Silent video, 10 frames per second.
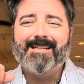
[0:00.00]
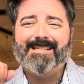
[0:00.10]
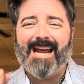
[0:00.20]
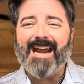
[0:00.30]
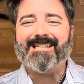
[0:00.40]

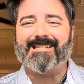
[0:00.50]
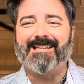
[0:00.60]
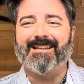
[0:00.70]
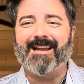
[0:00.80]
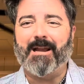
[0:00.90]

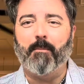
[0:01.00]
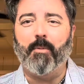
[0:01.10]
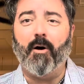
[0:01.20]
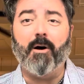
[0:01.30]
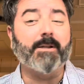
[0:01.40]
tasting like a
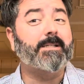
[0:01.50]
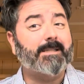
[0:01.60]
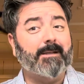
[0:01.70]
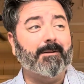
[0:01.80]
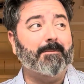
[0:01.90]
boss,
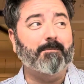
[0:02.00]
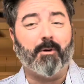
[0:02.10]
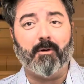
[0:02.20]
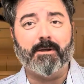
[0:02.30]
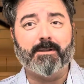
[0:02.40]
still in
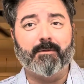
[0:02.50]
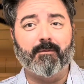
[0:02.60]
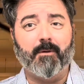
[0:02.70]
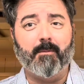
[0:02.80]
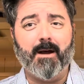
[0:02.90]
Burlington,
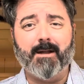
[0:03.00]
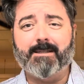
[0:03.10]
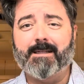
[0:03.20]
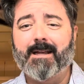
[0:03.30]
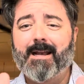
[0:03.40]

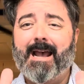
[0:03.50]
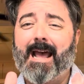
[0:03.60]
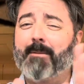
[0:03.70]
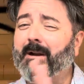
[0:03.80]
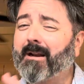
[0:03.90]
Vermont,
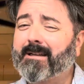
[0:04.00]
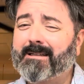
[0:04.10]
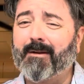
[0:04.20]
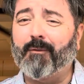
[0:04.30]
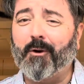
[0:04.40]
and I'm in a
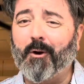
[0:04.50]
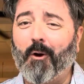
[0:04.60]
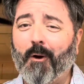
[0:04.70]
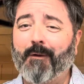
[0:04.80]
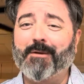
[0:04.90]
different
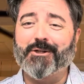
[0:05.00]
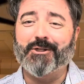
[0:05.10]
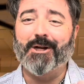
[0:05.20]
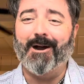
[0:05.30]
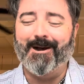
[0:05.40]
coffee
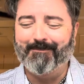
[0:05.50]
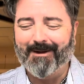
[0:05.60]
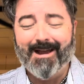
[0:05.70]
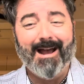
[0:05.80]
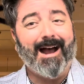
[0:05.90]
shop.
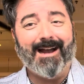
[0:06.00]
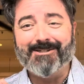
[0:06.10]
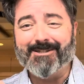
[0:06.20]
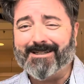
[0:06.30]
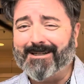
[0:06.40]
I
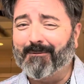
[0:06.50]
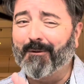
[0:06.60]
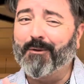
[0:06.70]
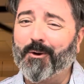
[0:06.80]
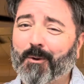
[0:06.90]
just did a
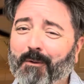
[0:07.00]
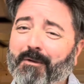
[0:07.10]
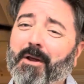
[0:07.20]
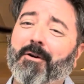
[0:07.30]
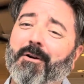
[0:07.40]
review of
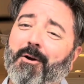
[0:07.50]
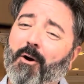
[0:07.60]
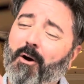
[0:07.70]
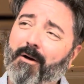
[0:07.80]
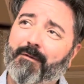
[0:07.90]
another
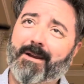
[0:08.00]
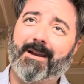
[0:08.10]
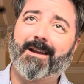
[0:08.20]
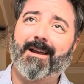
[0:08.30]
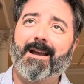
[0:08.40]

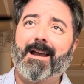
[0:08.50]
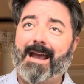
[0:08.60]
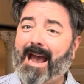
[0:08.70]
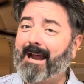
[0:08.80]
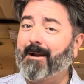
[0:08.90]
coffee
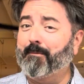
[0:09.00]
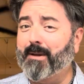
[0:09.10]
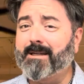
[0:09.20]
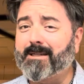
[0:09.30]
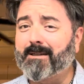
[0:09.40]
at a
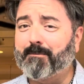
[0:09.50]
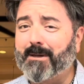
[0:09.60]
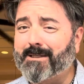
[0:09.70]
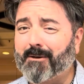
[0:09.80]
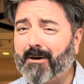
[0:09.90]
pizza
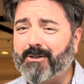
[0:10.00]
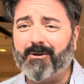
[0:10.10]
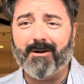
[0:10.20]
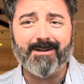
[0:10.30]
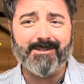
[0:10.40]
pizza
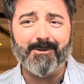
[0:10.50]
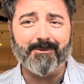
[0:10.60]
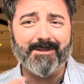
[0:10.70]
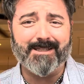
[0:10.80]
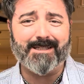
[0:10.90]
restaurant,
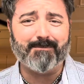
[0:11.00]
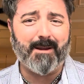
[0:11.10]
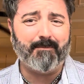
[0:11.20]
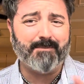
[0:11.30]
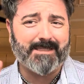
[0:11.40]
so this
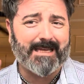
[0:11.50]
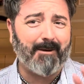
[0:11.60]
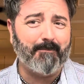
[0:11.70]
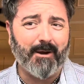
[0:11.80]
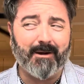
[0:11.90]
might
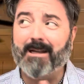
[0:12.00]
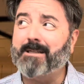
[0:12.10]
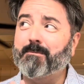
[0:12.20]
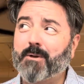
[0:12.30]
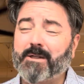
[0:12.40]
sound better. Got
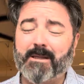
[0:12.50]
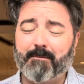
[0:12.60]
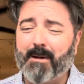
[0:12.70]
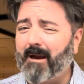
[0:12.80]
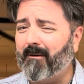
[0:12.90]
some music in the
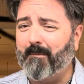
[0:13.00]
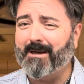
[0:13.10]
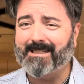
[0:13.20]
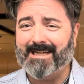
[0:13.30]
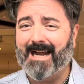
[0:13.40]
background, but
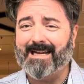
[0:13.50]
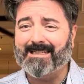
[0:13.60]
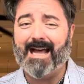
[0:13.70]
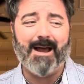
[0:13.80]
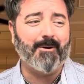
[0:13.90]
it's not as
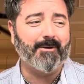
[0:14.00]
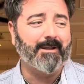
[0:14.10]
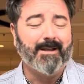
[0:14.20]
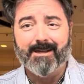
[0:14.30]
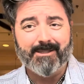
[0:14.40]
loud.
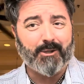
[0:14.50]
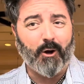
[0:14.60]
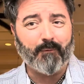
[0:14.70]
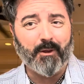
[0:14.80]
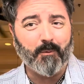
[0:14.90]

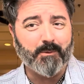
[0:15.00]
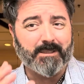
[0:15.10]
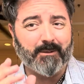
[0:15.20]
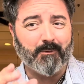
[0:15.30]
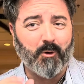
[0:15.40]
Sorry if the other one was
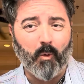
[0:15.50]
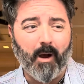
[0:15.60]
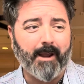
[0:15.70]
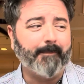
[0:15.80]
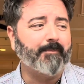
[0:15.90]
a little
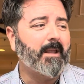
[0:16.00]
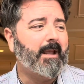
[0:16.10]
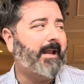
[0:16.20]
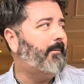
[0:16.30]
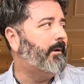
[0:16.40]
quiet.
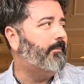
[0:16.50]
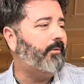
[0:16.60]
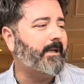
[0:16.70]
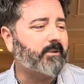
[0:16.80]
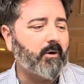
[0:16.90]
And I'm at a
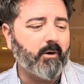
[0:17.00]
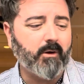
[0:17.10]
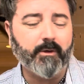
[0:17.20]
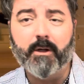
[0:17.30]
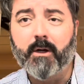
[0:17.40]
place called